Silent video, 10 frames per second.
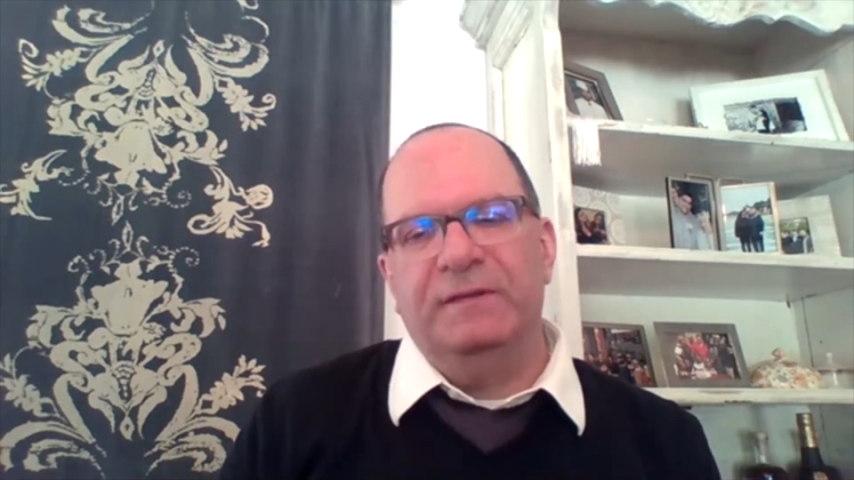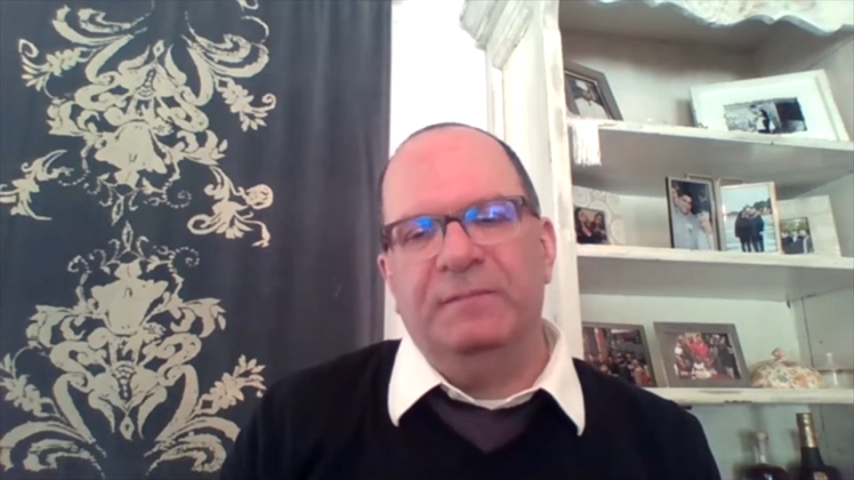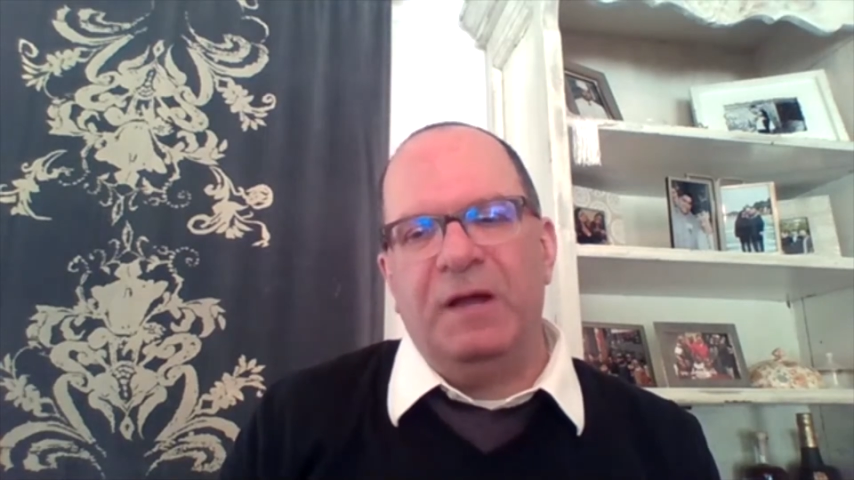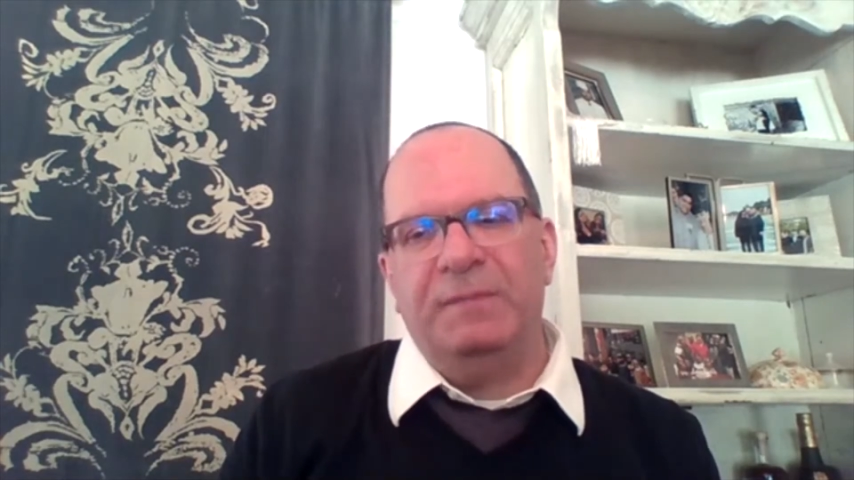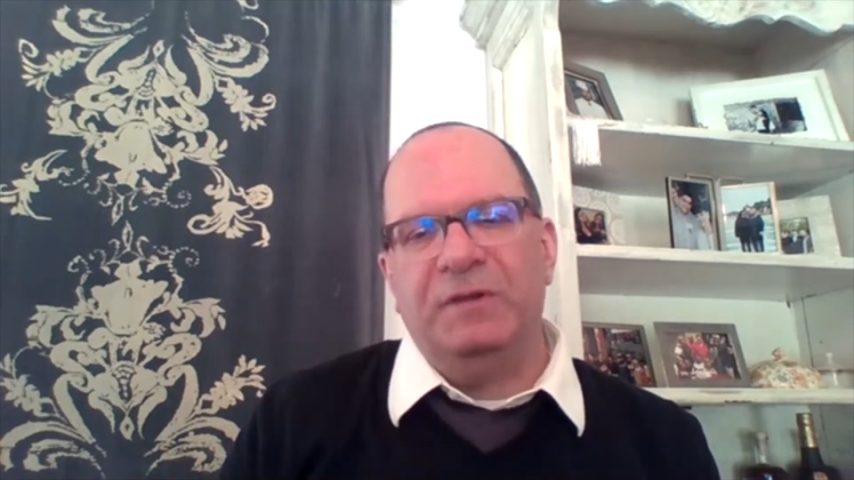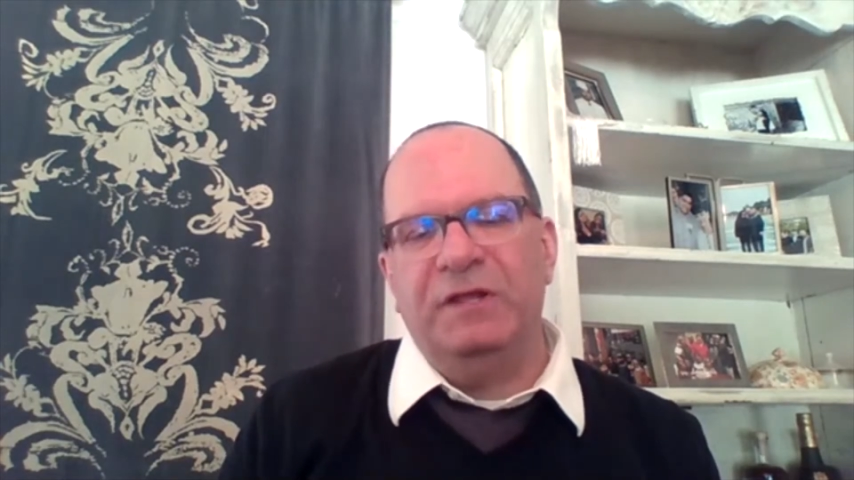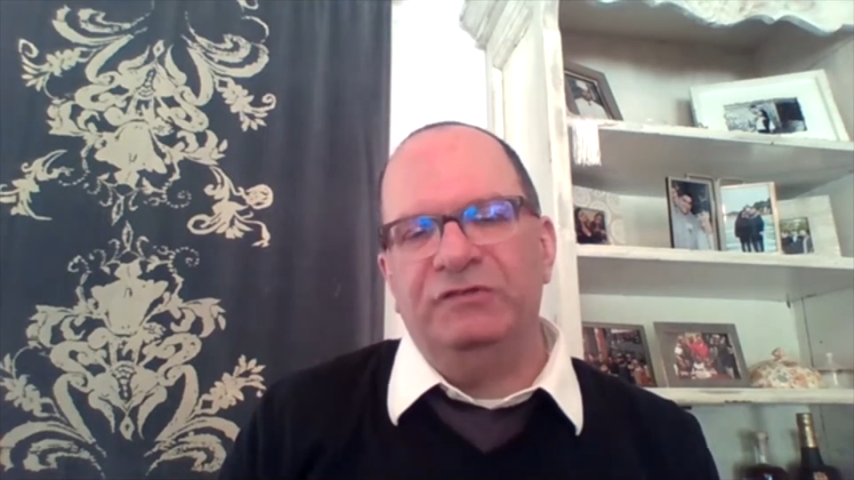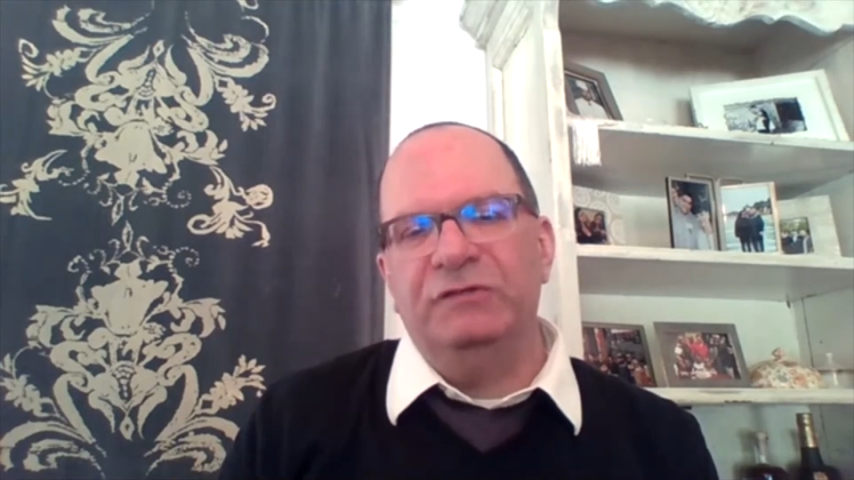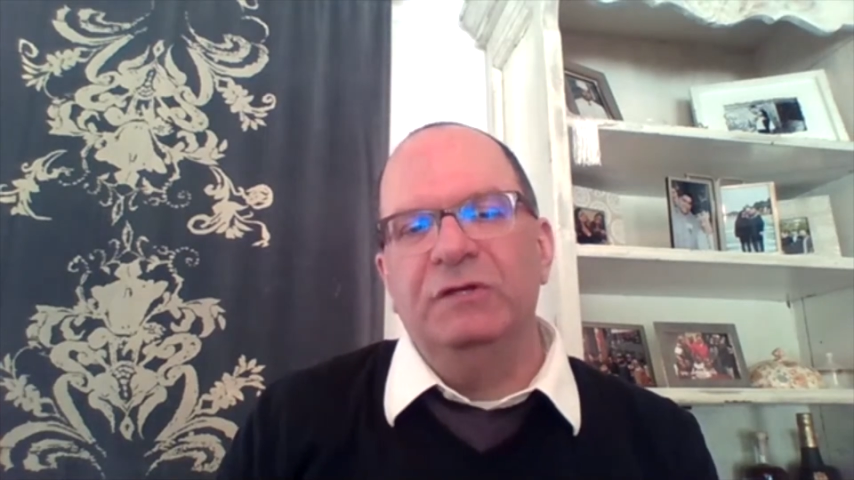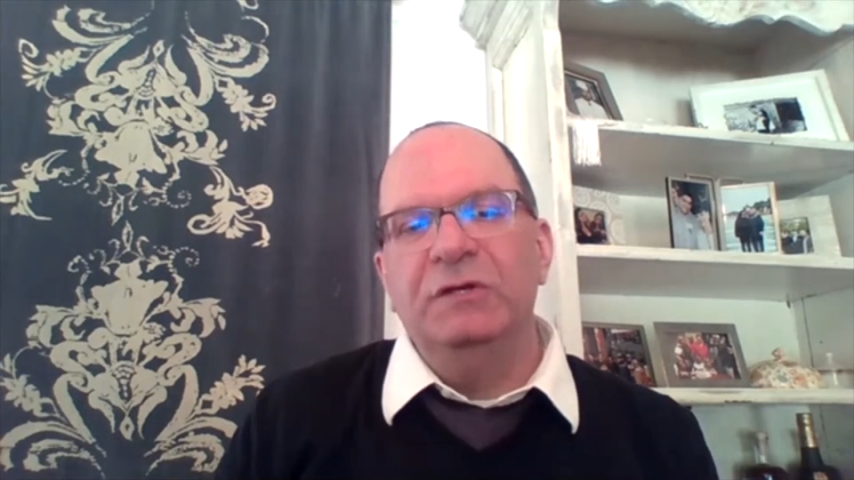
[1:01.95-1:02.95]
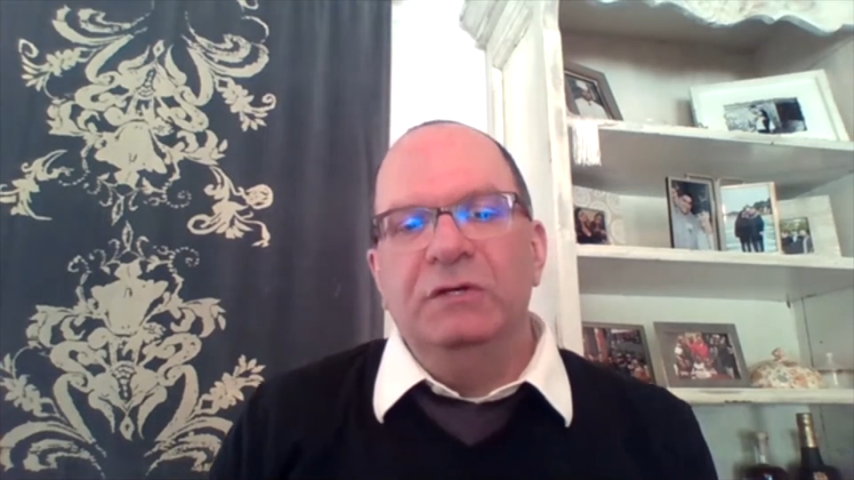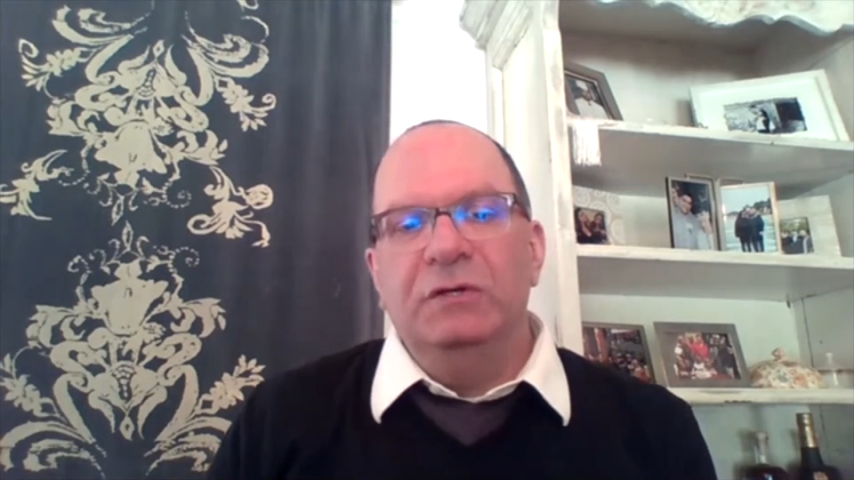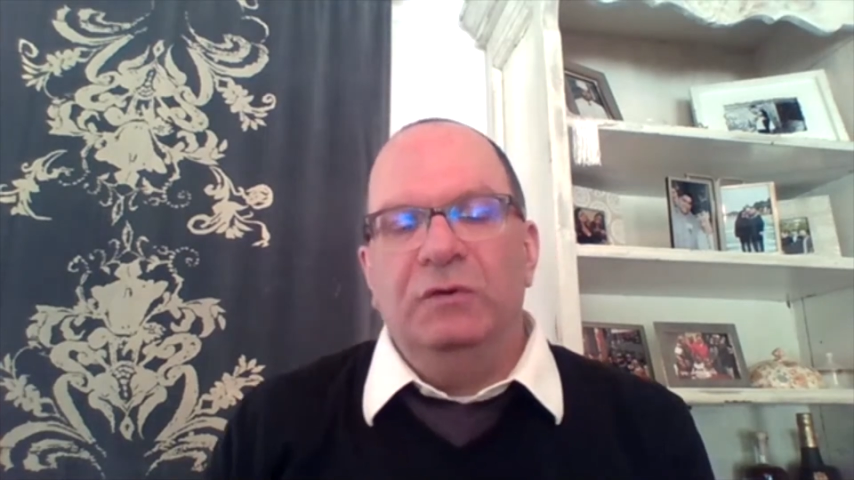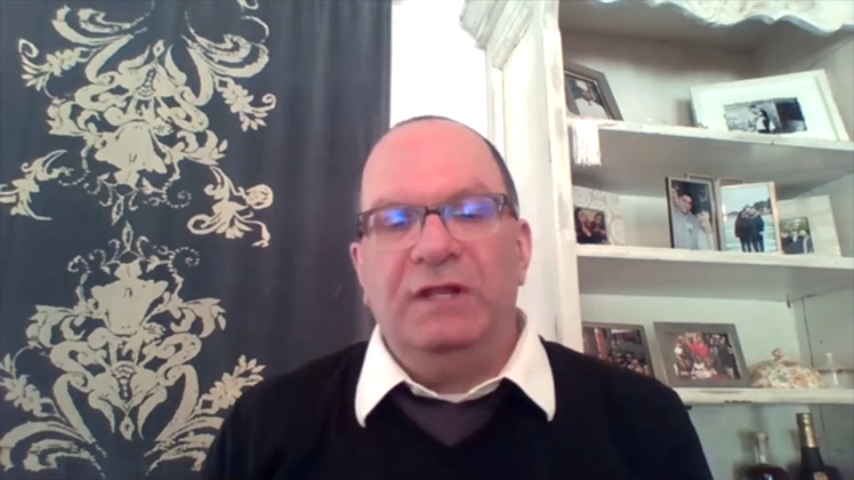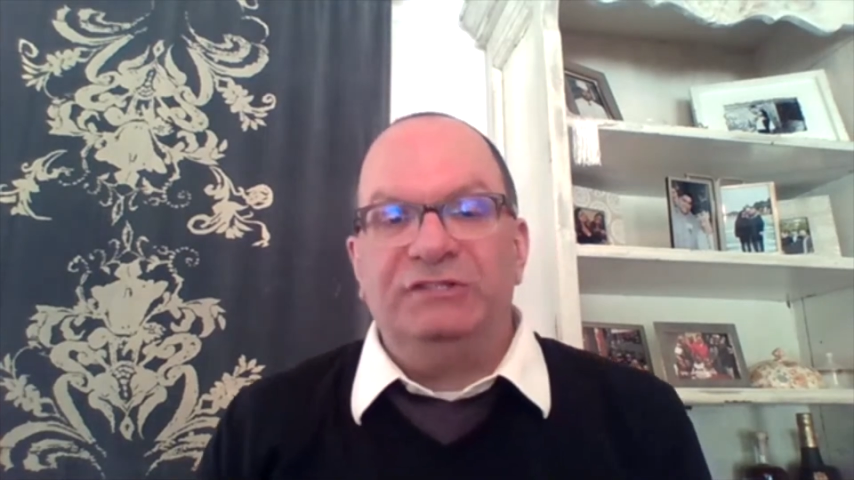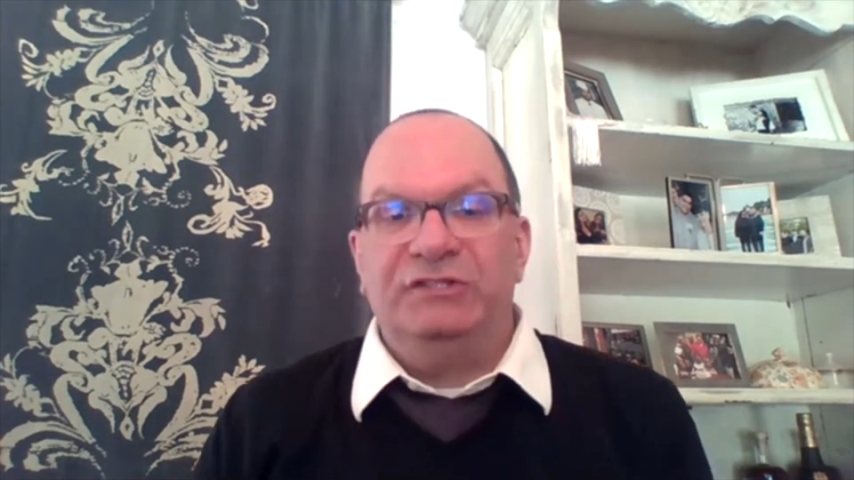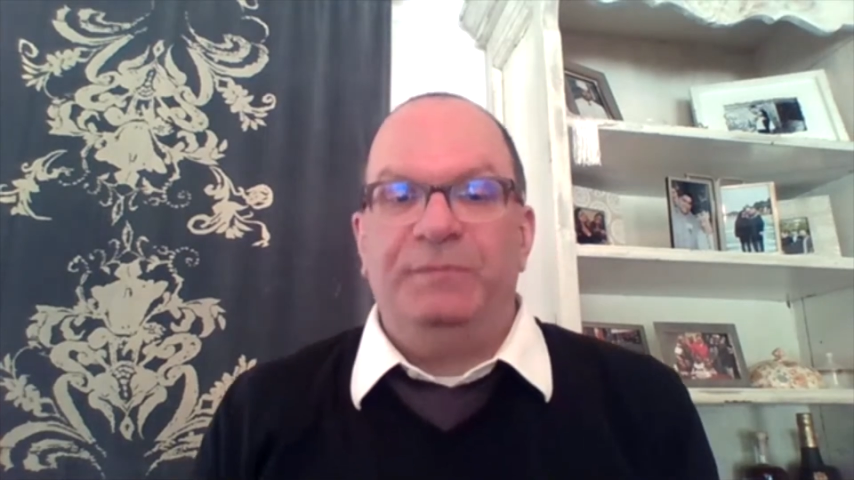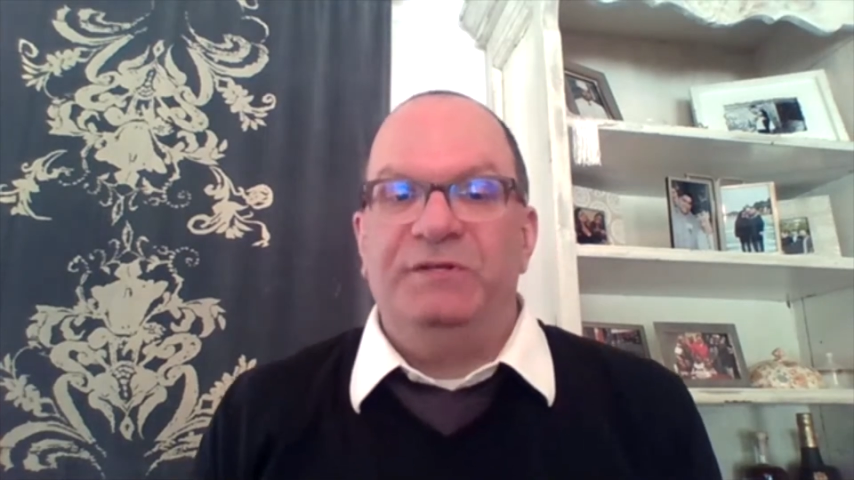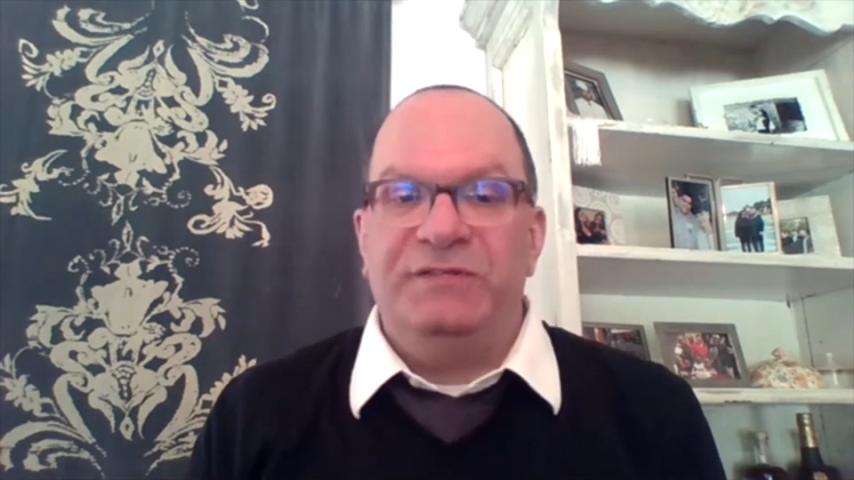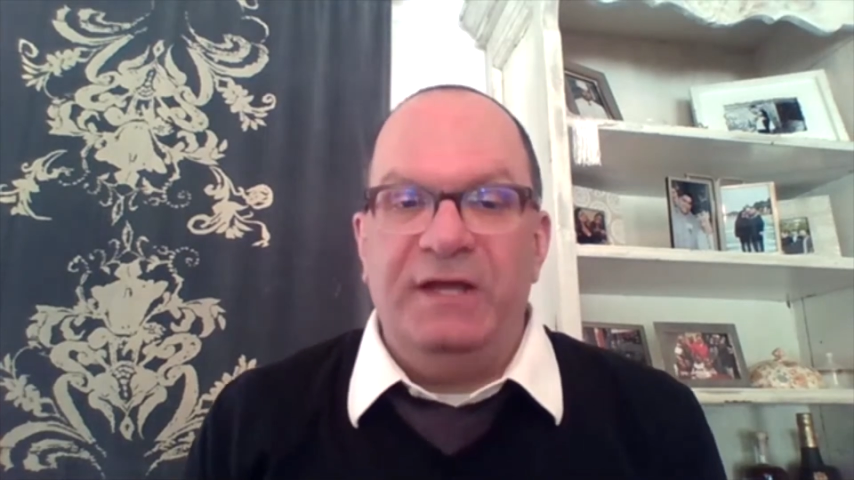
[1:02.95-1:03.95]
the population, well, that ship has